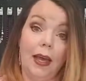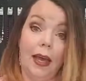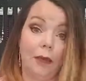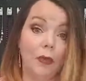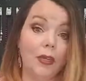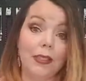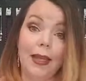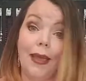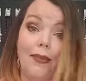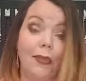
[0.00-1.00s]
I'm not
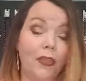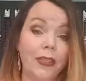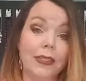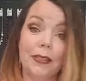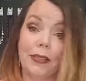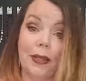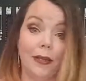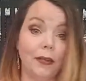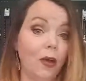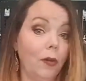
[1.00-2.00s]
saying that this is the
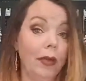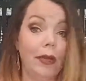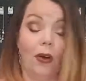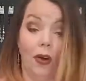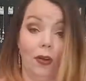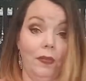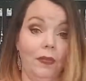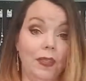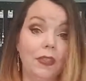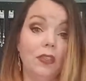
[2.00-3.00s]
end all be all.
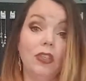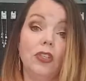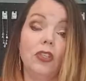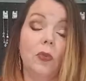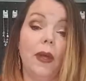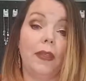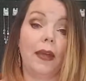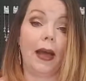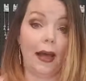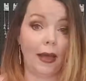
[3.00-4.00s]
This is just the way that
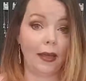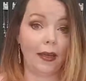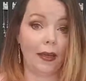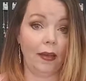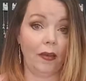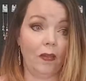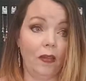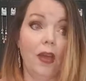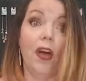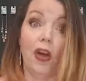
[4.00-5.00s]
I have,
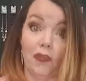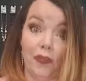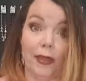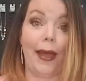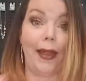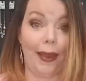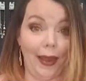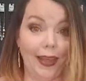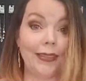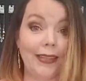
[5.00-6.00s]
over the
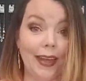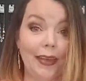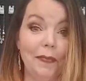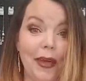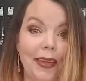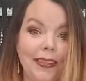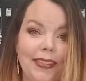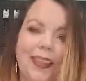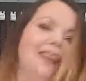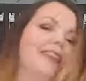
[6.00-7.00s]
last 8
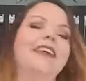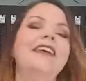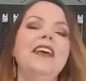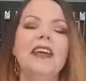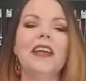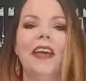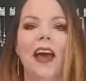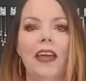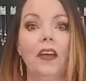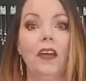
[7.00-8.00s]
months,
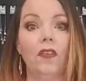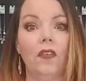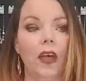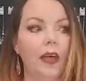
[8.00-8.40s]
kind of